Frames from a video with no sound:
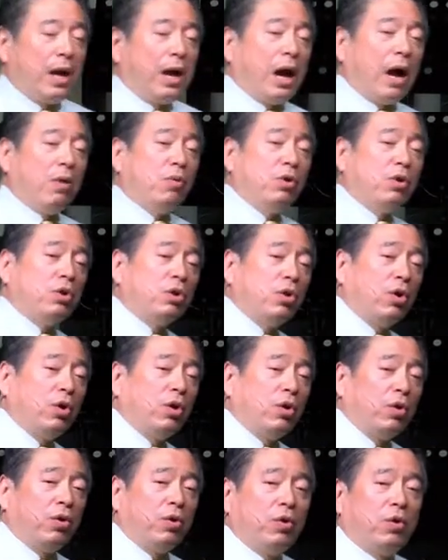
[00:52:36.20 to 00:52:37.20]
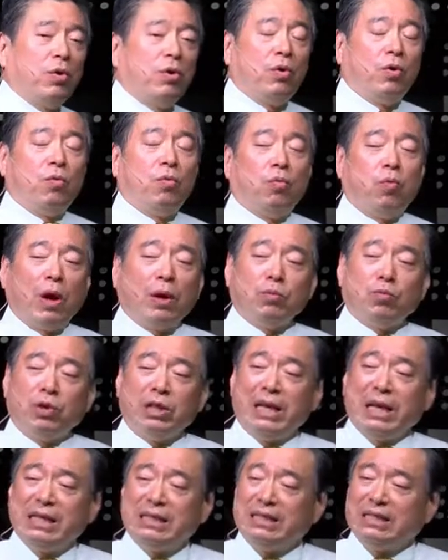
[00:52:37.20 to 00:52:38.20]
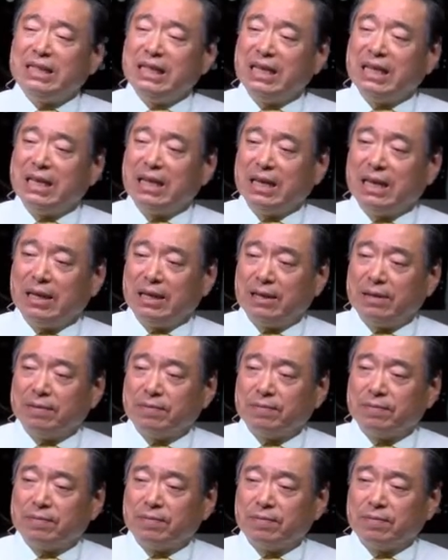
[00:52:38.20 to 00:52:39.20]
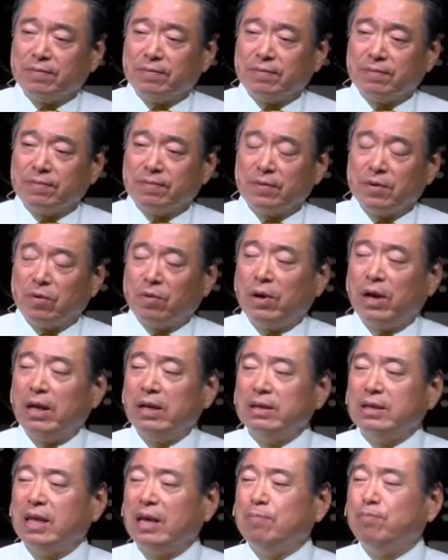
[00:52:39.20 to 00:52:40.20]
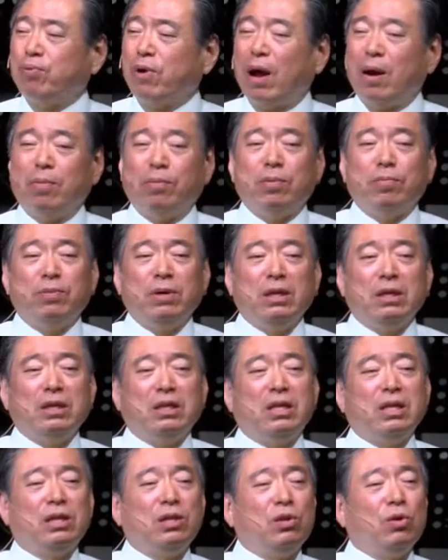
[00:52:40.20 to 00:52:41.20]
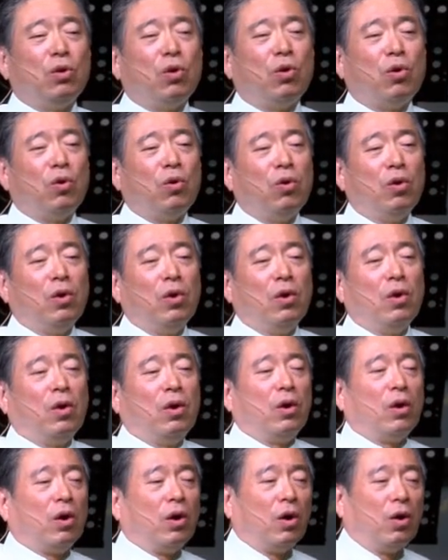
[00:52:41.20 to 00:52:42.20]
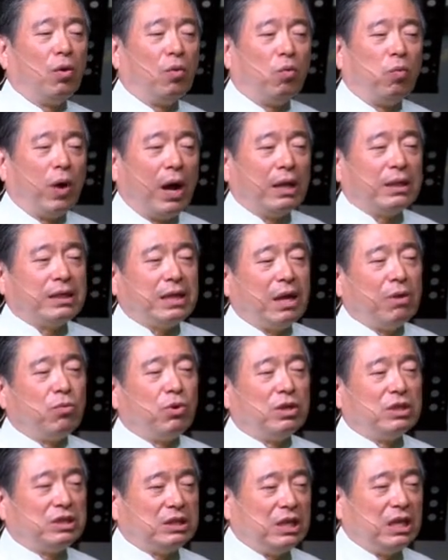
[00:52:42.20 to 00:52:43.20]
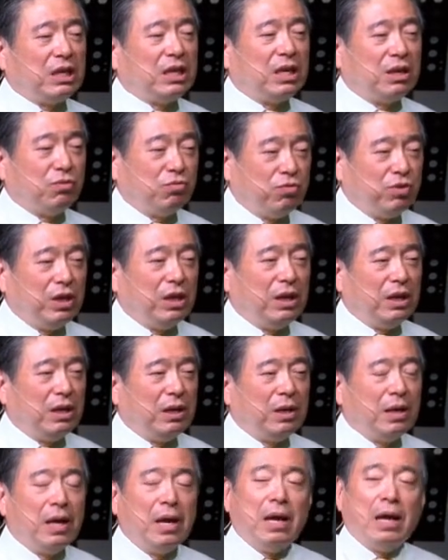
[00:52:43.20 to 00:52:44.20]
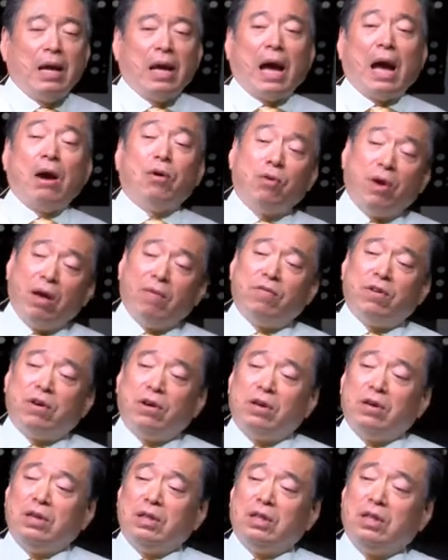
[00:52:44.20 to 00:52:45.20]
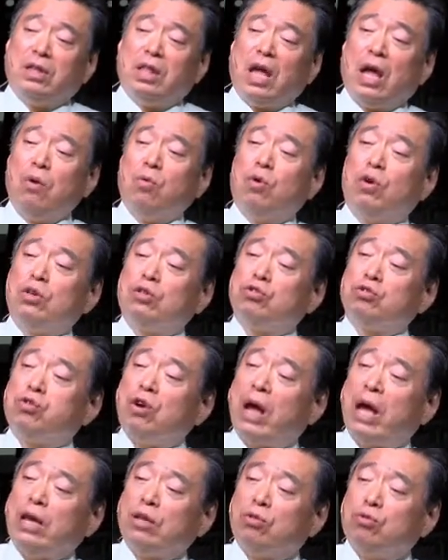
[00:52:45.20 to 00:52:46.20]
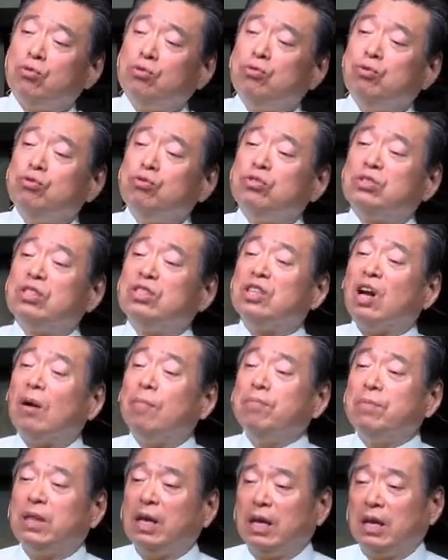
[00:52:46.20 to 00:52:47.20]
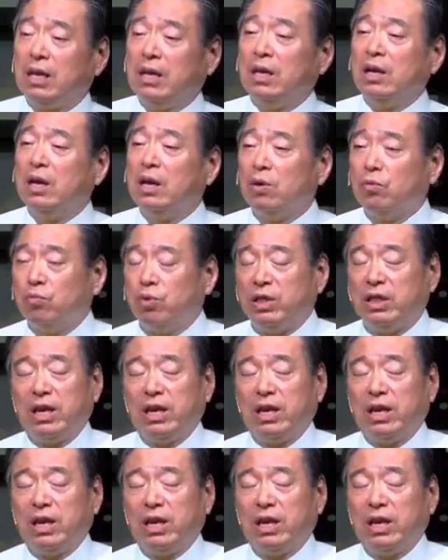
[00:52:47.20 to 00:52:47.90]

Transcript: I want to know what were they seeking? Well, they probably didn't know uh, what they were seeking really. However, they were trying to do something with